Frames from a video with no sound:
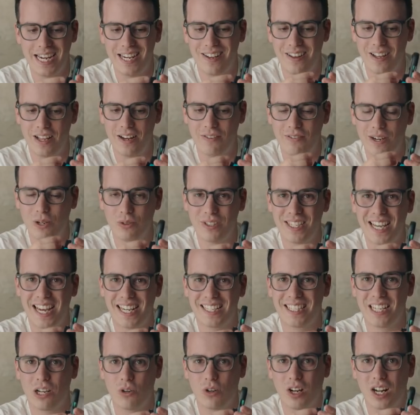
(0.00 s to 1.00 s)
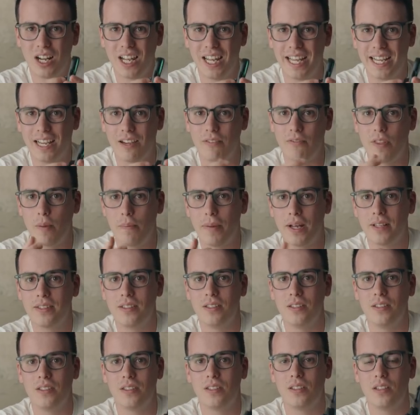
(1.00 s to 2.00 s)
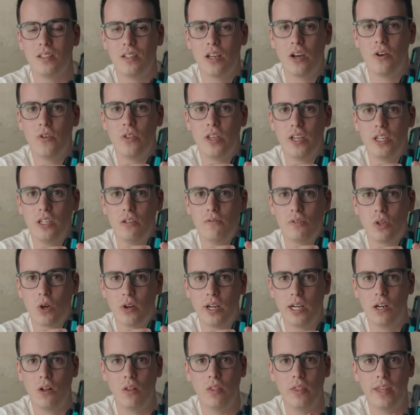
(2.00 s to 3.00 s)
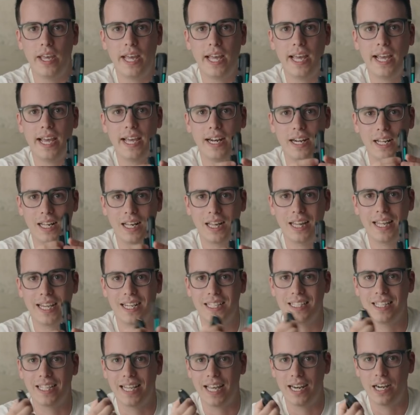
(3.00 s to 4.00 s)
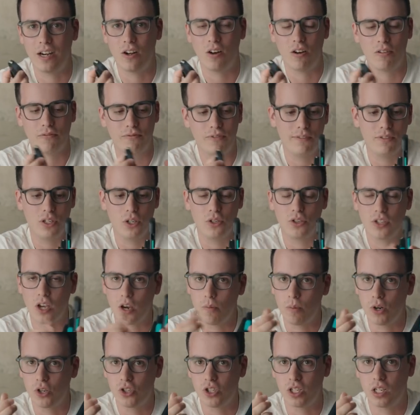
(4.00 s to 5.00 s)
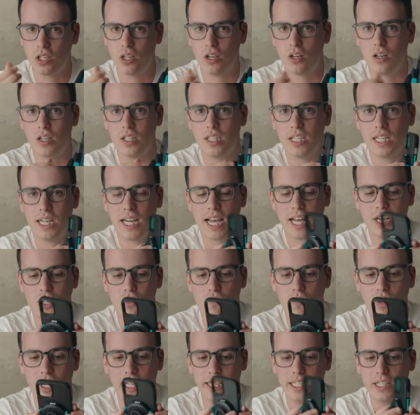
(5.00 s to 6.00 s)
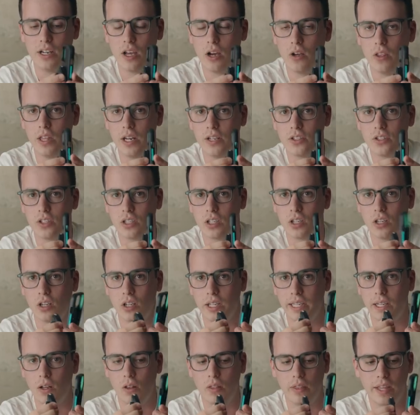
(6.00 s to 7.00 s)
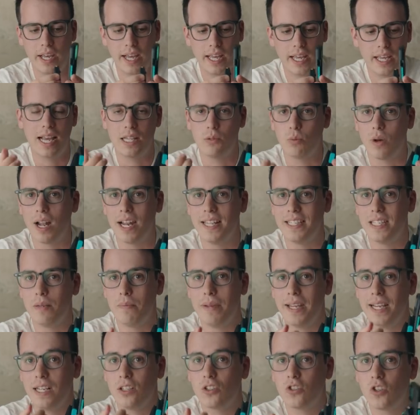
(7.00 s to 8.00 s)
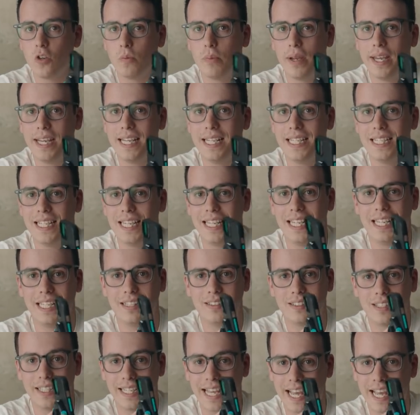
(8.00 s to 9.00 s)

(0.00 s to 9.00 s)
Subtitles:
a real tactile click of the buttons to know that you've got it on there and a click to get it off gives you so much security, and you really know that it's securely on there, as well as it being super easy to